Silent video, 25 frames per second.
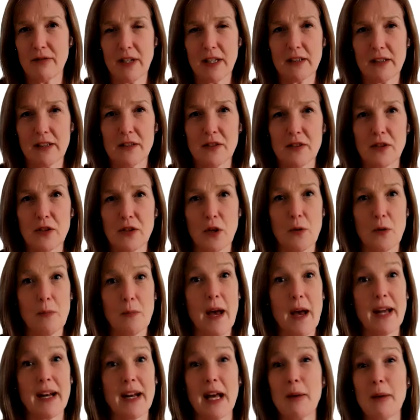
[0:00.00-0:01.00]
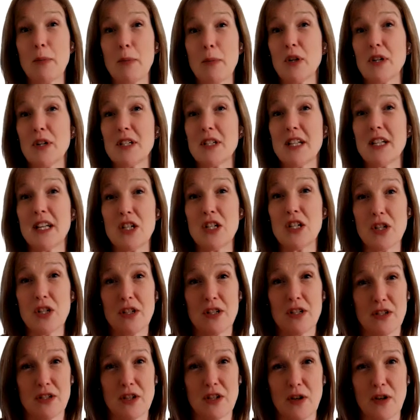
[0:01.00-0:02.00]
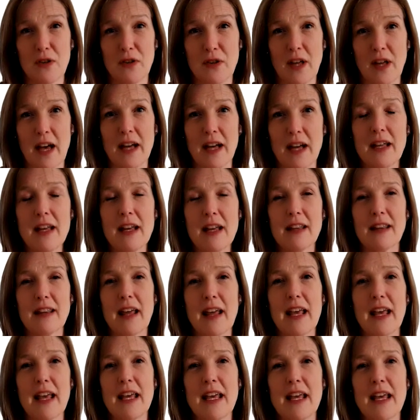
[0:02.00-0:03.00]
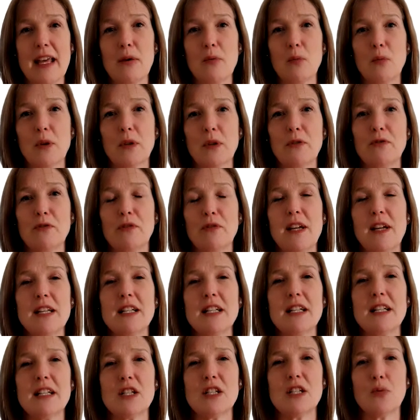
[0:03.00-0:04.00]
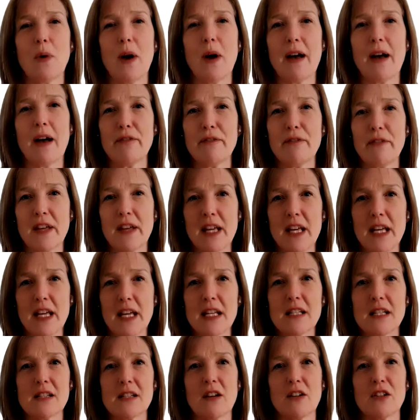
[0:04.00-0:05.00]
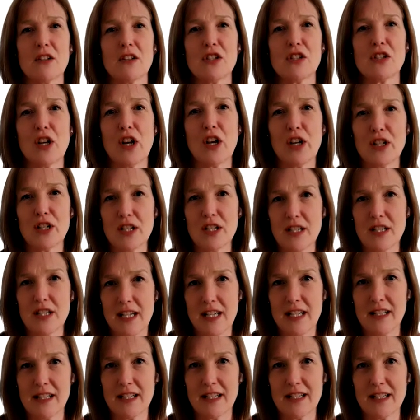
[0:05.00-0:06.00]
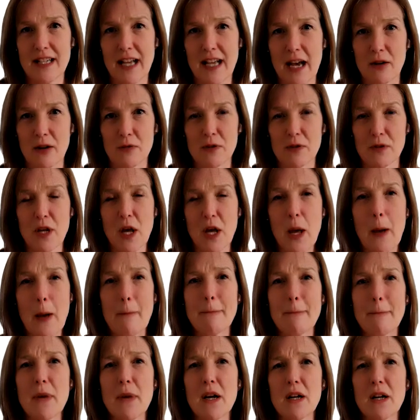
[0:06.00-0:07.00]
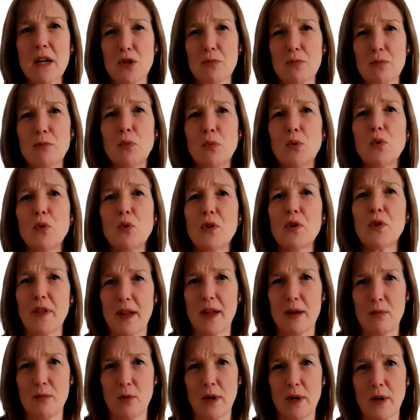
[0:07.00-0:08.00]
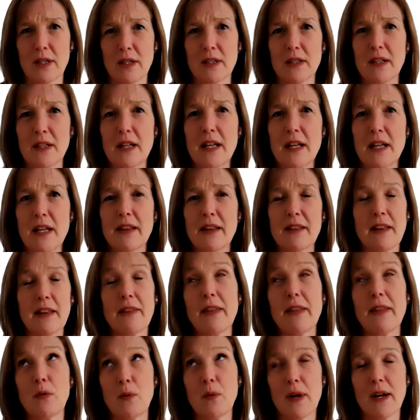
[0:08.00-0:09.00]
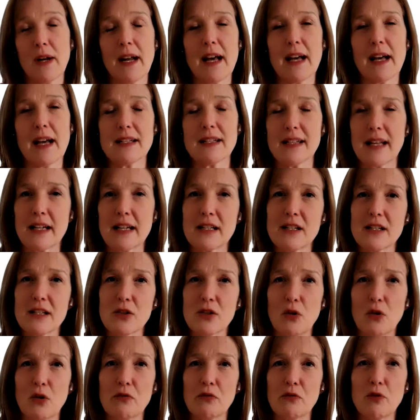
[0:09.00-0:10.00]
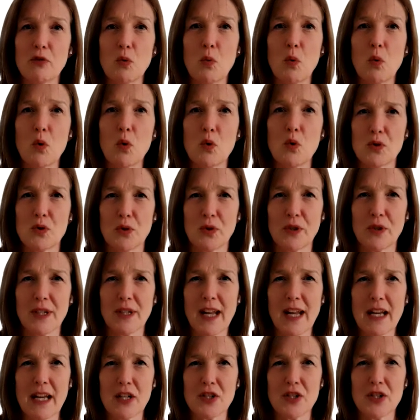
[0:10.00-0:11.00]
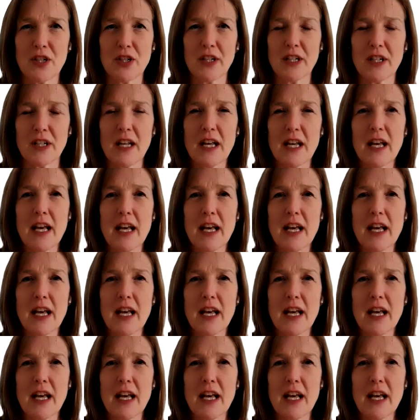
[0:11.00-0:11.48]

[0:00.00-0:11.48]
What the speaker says: lilt to them, and our politicians know that. They will feed into our fears, uncertainties and doubts much more than they will our sense of reward or connection.